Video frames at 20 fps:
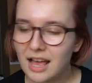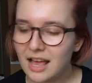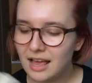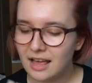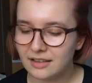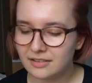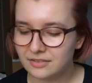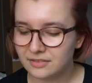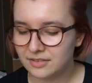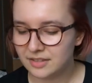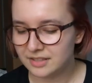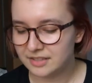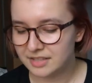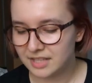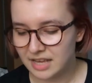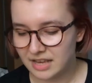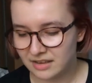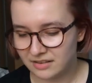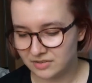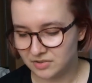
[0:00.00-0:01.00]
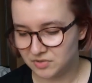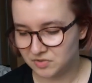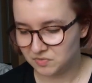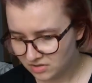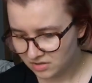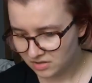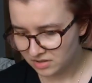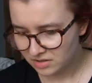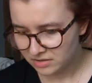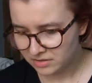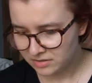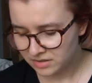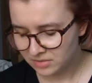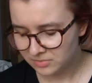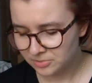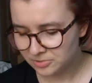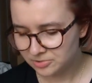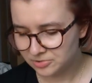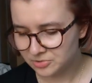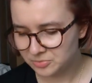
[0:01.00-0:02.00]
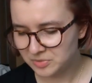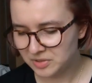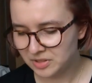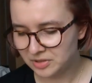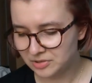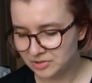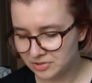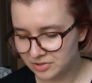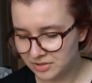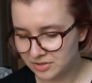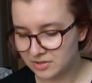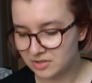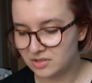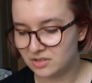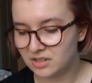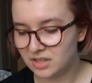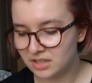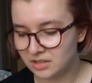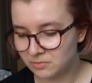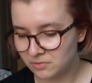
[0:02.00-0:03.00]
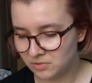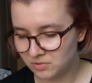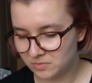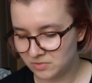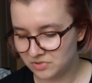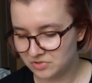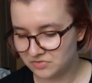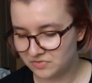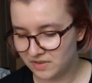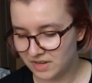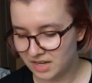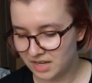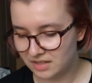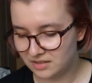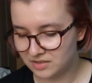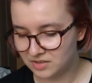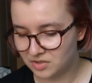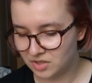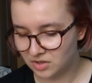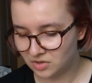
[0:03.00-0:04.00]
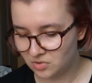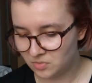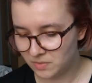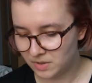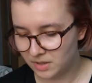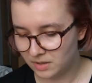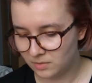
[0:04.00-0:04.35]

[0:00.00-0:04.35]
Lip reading: and this has The Importance of Being Earnest, Lady Windermere's Fan, Salome,